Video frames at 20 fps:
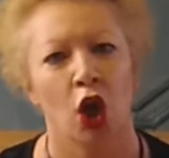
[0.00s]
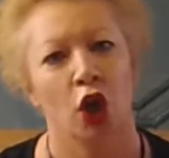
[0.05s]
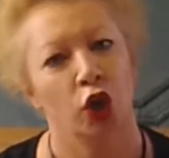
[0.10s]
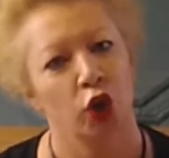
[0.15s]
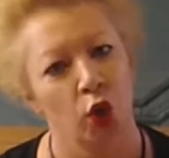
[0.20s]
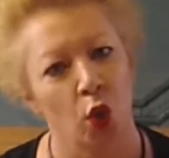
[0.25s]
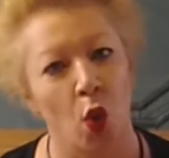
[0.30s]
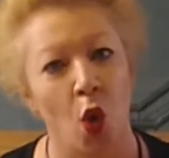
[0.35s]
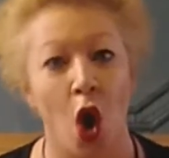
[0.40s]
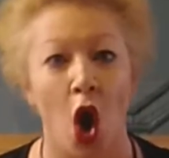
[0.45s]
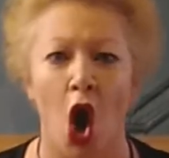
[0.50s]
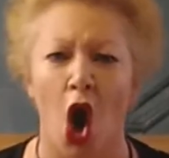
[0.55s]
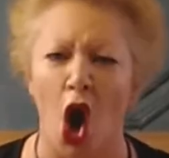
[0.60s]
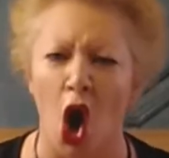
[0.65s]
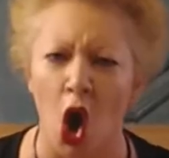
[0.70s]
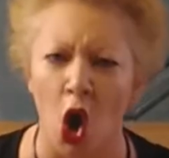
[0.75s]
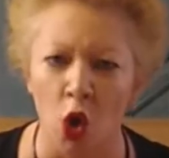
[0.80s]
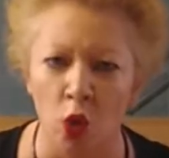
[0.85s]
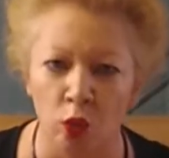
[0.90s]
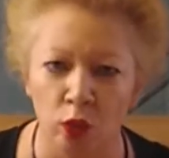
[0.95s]
You're
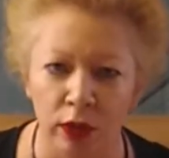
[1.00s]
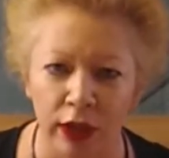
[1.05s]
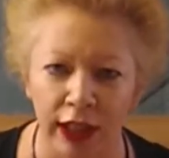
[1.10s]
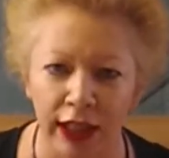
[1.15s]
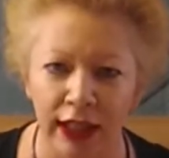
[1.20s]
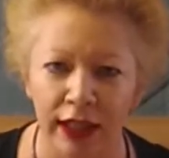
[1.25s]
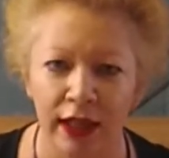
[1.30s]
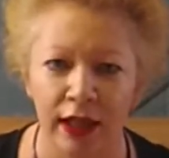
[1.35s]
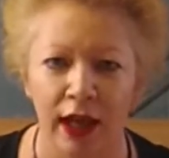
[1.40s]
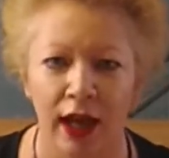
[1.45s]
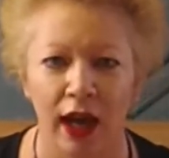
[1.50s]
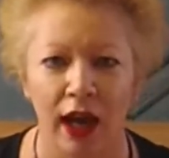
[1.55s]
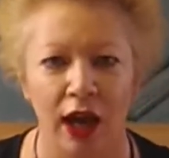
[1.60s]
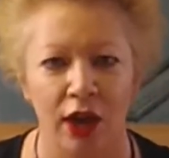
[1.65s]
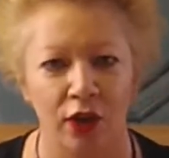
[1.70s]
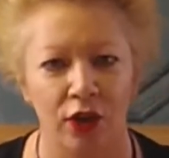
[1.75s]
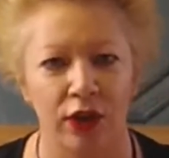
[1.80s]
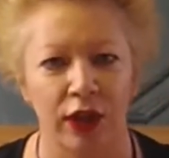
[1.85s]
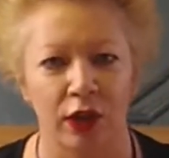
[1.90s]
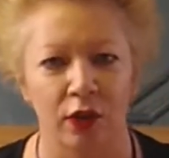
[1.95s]
only a
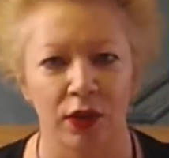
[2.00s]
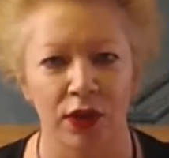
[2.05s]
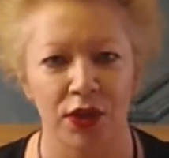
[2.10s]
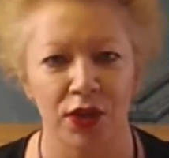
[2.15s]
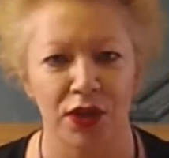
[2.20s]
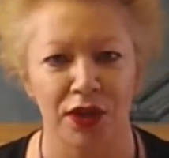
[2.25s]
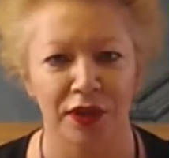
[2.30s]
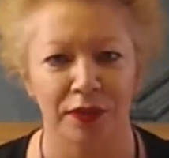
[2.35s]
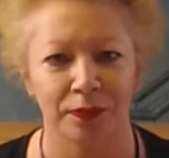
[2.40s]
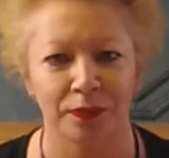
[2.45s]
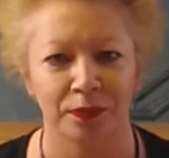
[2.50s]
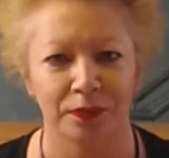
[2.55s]
theorist.